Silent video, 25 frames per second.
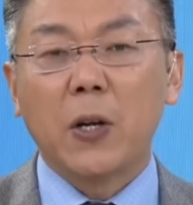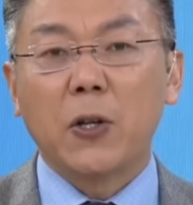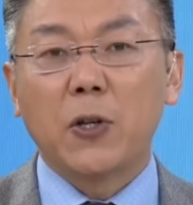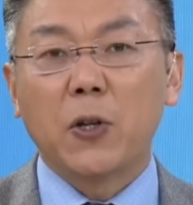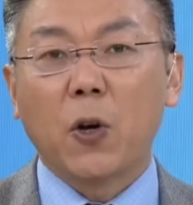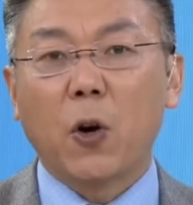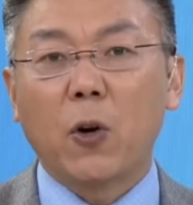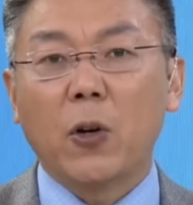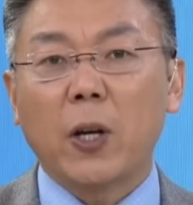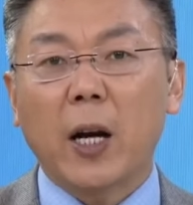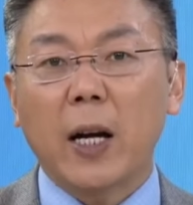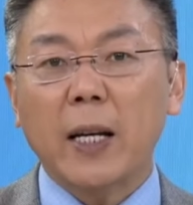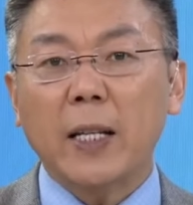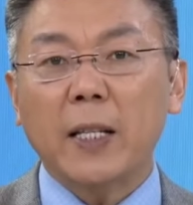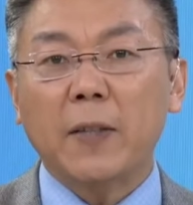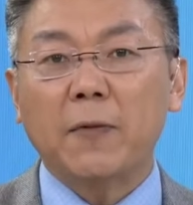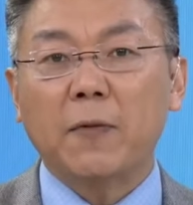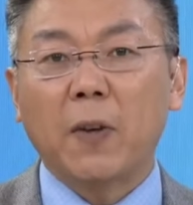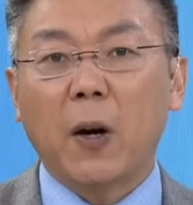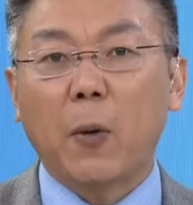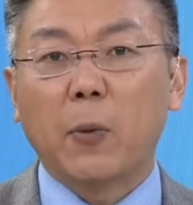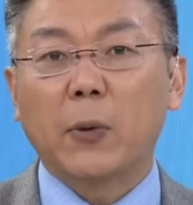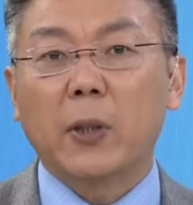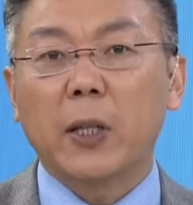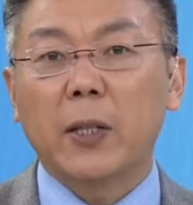Join us
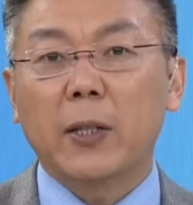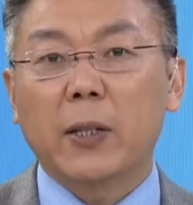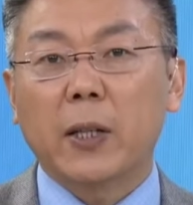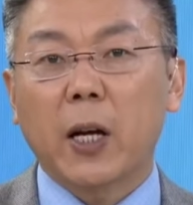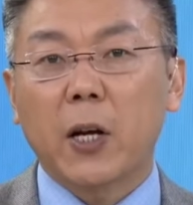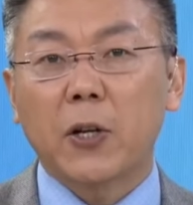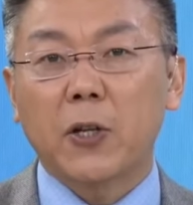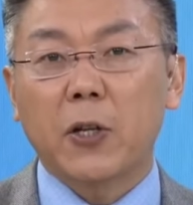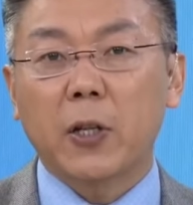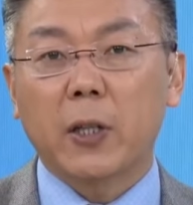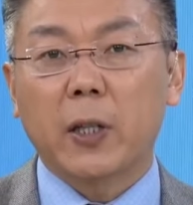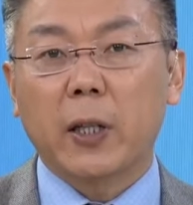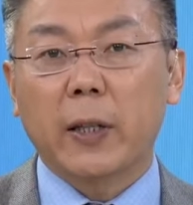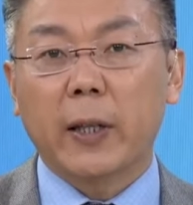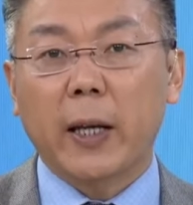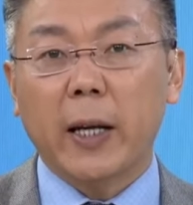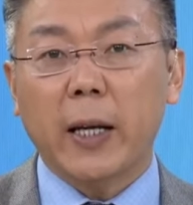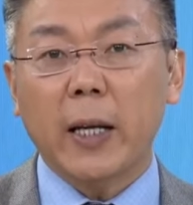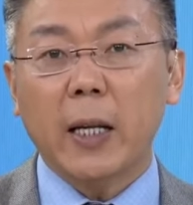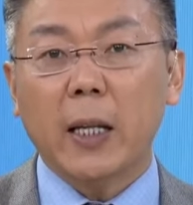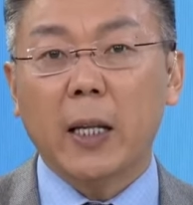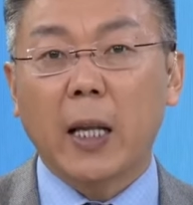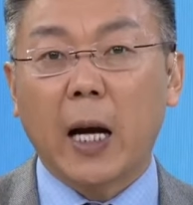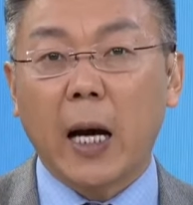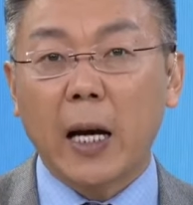for our discussion
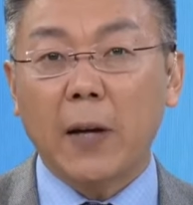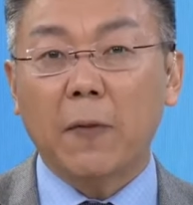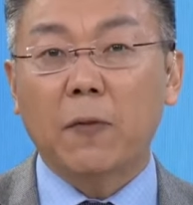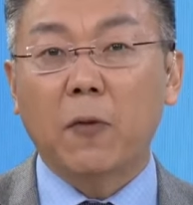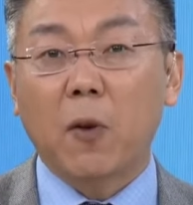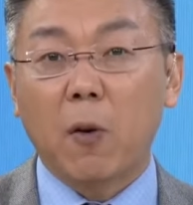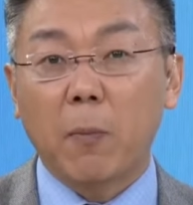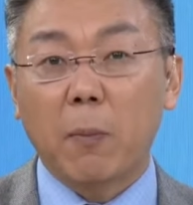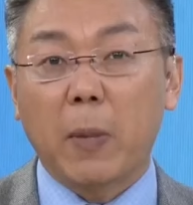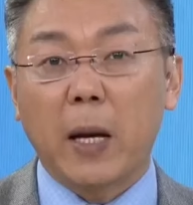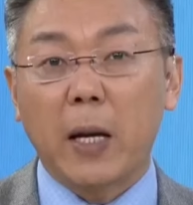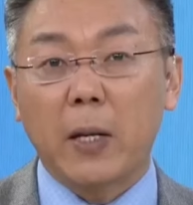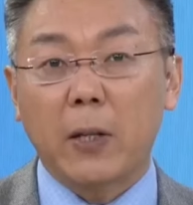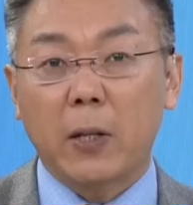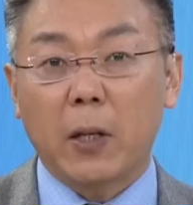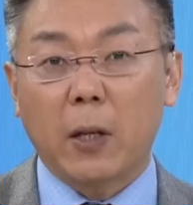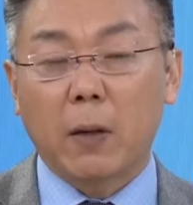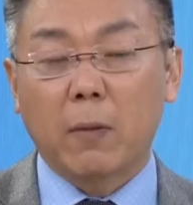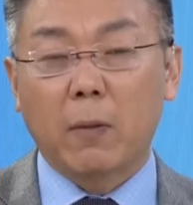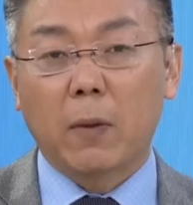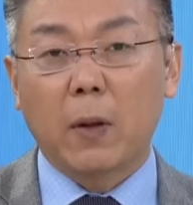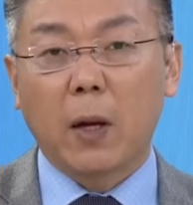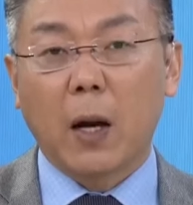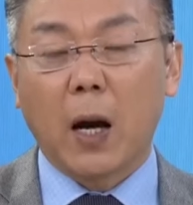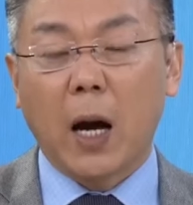today, live from
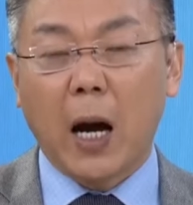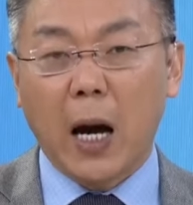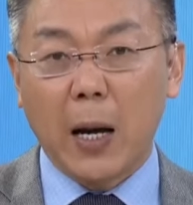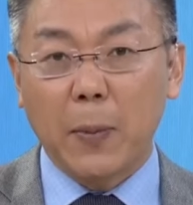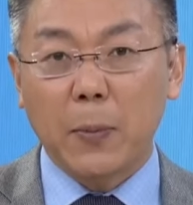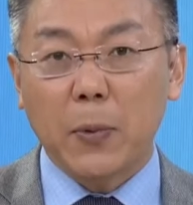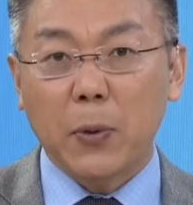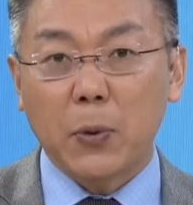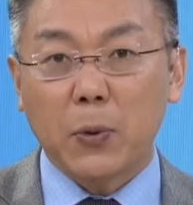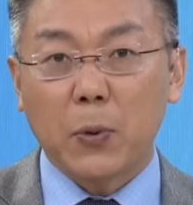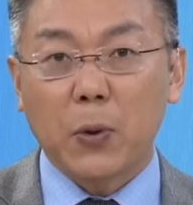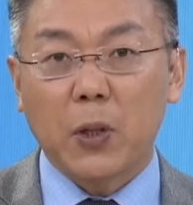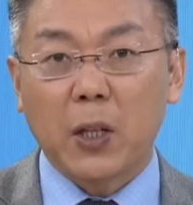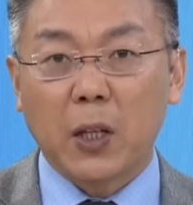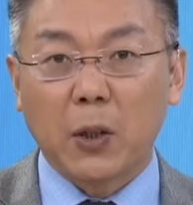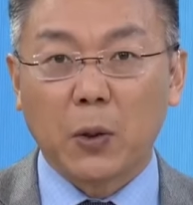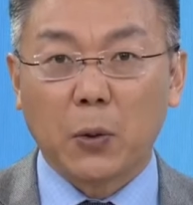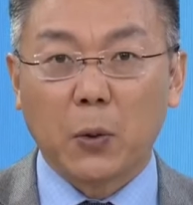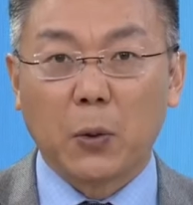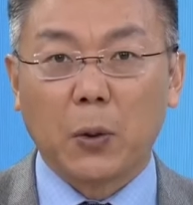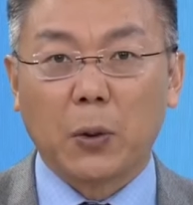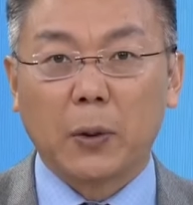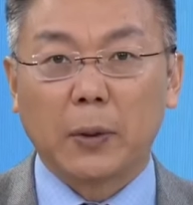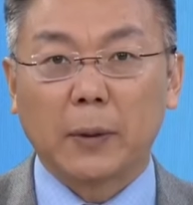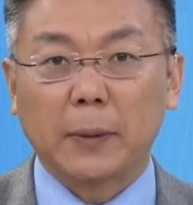Beijing. I'm Xu
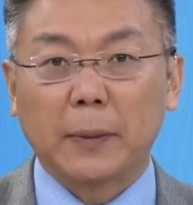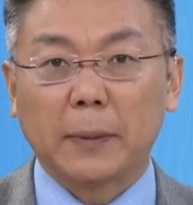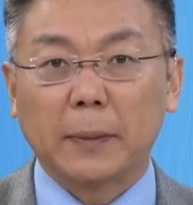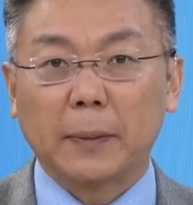Qinduo.